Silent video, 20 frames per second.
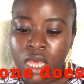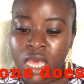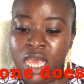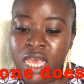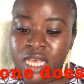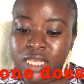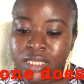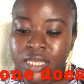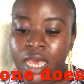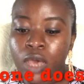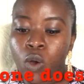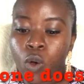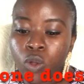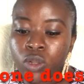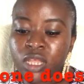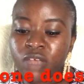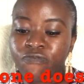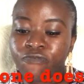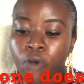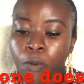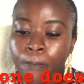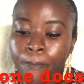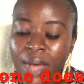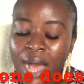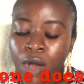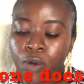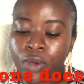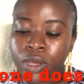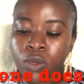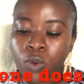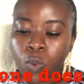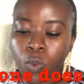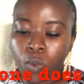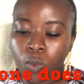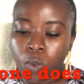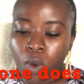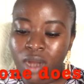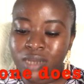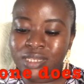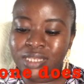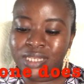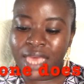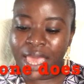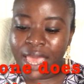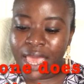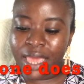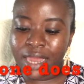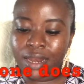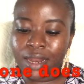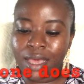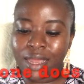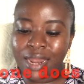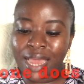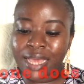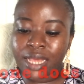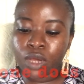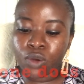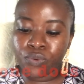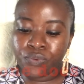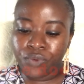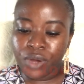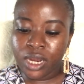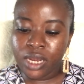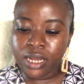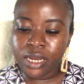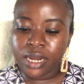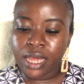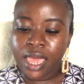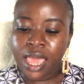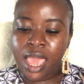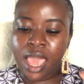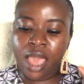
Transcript: Is it only for bowing one's head like a reed